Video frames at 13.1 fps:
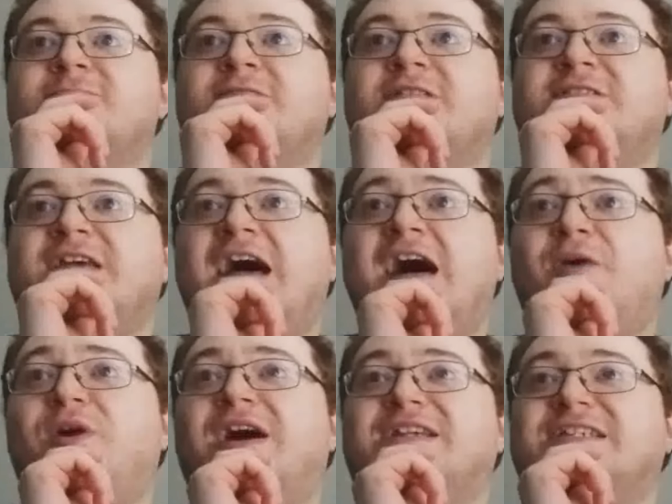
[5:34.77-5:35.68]

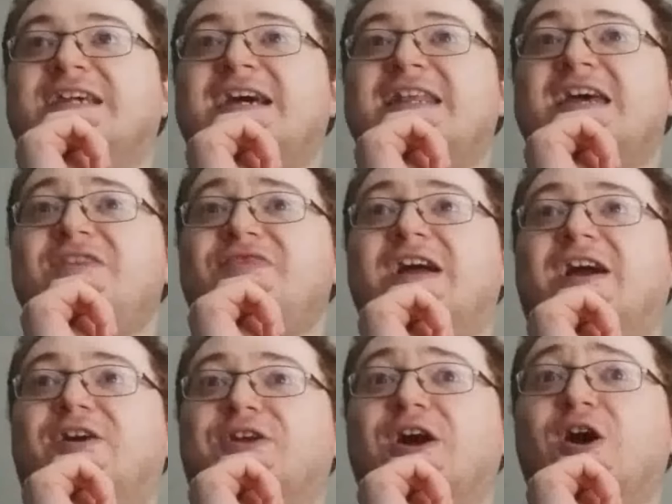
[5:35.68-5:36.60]
Tozawa, get in
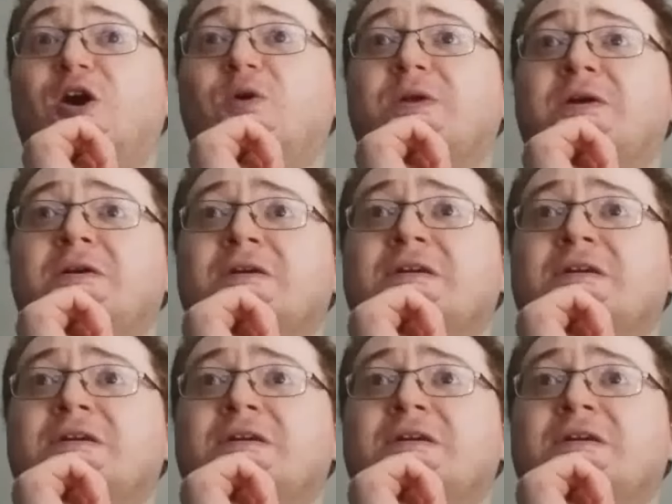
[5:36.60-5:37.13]
there, dude!